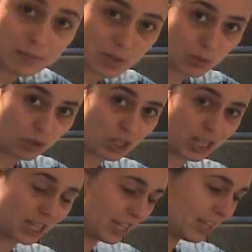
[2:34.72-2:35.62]

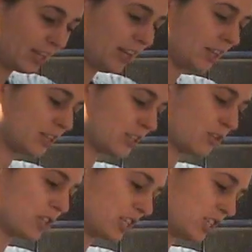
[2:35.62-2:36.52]
squashing the
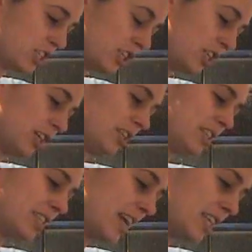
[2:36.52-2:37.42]
sausage and the
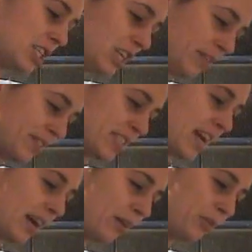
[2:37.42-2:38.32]
sage leaves
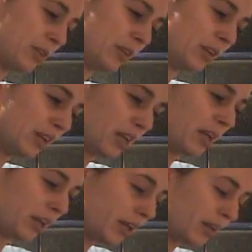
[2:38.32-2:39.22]
down and
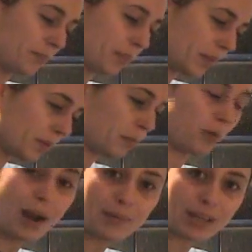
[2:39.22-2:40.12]

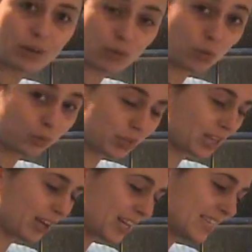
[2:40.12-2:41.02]
browning it on all
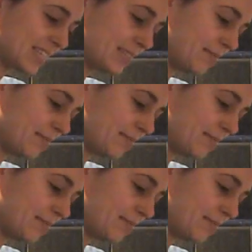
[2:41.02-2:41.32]
sides.